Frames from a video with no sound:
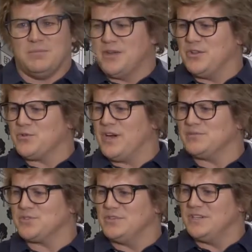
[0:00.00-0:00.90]
I'm here at the
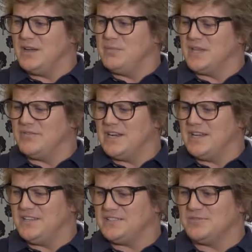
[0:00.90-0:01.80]
Creative Store and I'll be given a
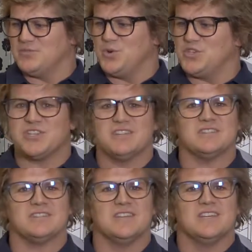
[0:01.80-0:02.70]
list of
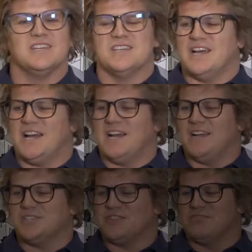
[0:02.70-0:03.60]
questions
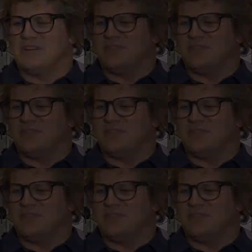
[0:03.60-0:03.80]
to run